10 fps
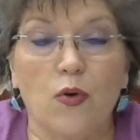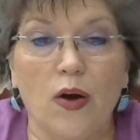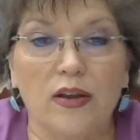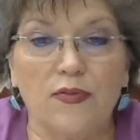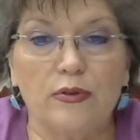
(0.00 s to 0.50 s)

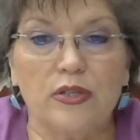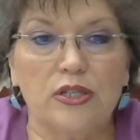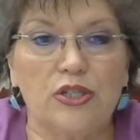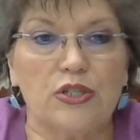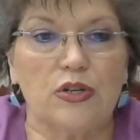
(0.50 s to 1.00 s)
quite a few
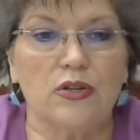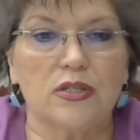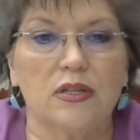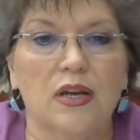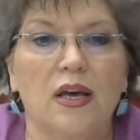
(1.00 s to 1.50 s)

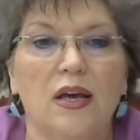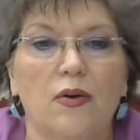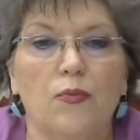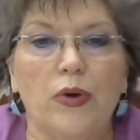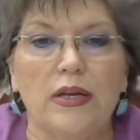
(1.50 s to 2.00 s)
t-shirts.
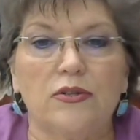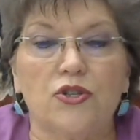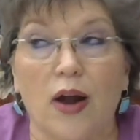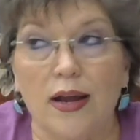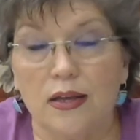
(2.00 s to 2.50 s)
We
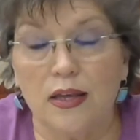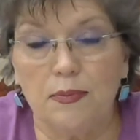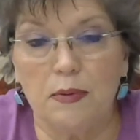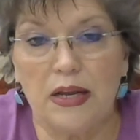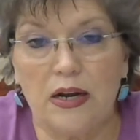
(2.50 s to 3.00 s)
try to keep
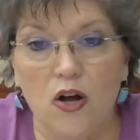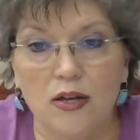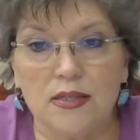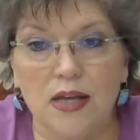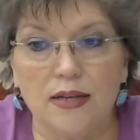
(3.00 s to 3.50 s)
them in all
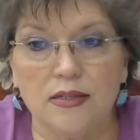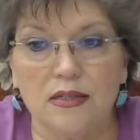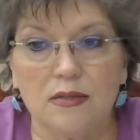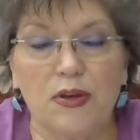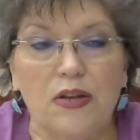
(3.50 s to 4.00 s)

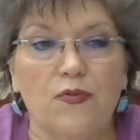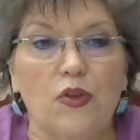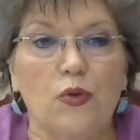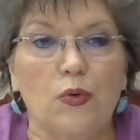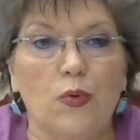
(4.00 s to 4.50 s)
sizes, but if
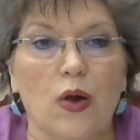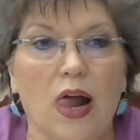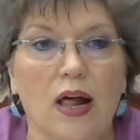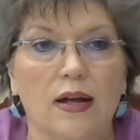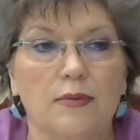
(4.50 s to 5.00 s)
you
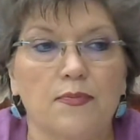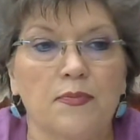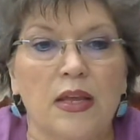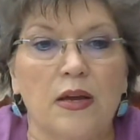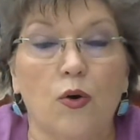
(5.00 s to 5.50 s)

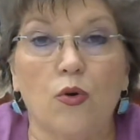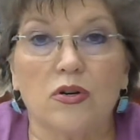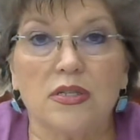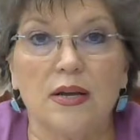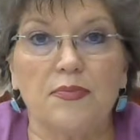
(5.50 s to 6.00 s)
order
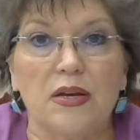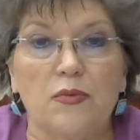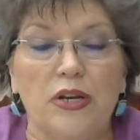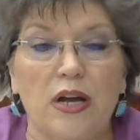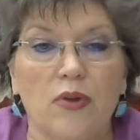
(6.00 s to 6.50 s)
something and
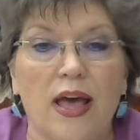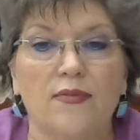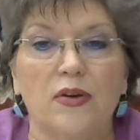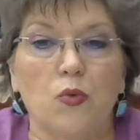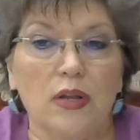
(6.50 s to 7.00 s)
we don't have
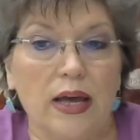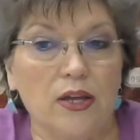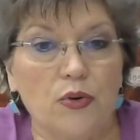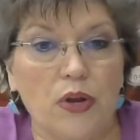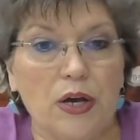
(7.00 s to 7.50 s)
it, we'll let
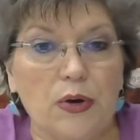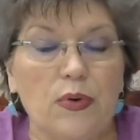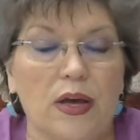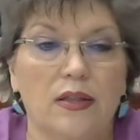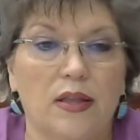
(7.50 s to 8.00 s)
you know,
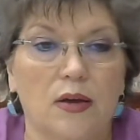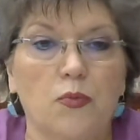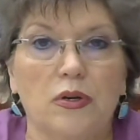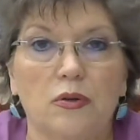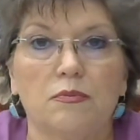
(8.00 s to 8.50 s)
and that
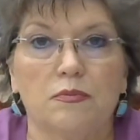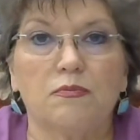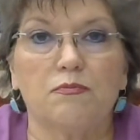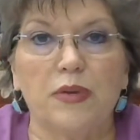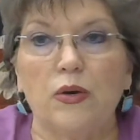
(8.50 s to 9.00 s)
we'll
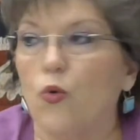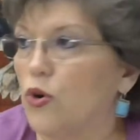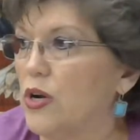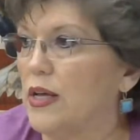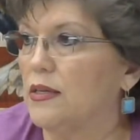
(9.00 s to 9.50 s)
be
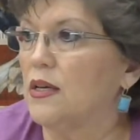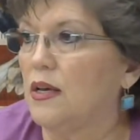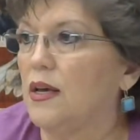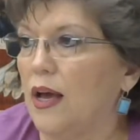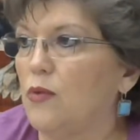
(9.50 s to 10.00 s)
ordering it,
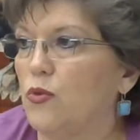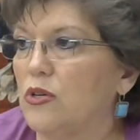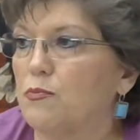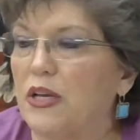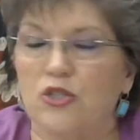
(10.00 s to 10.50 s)
and we'll
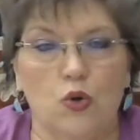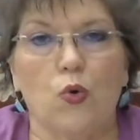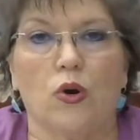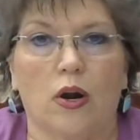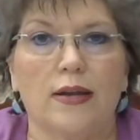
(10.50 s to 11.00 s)
special
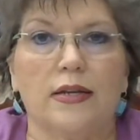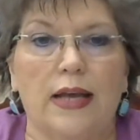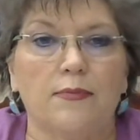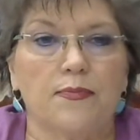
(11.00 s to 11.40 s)
order it. Yeah.